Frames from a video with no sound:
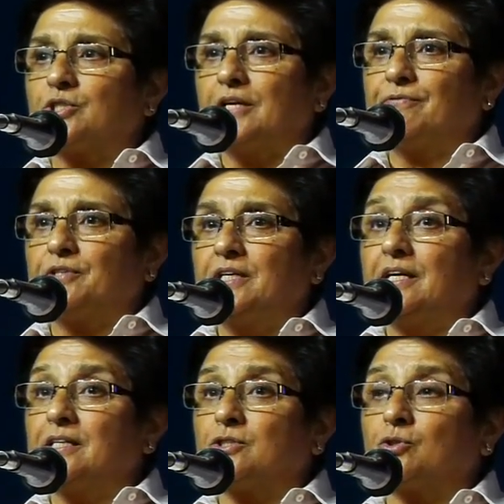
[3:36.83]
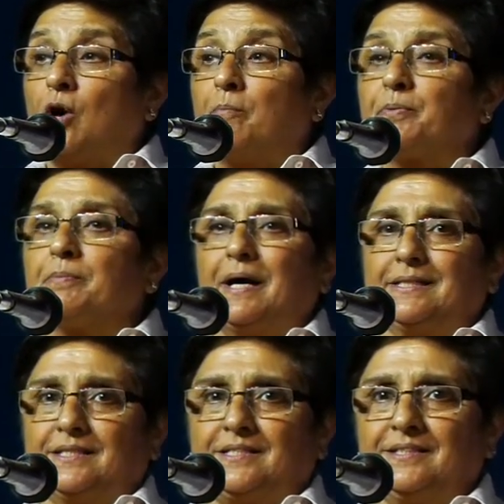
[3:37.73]
safety is
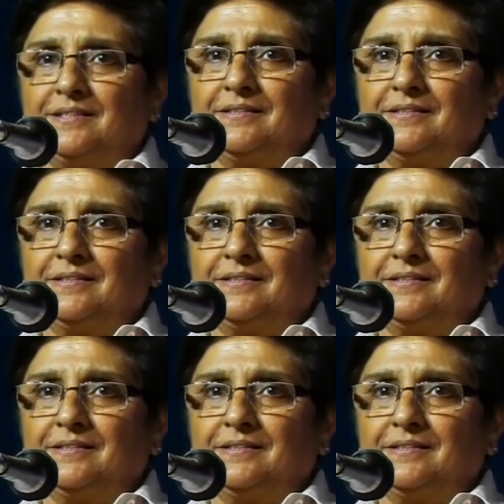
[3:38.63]
compromised.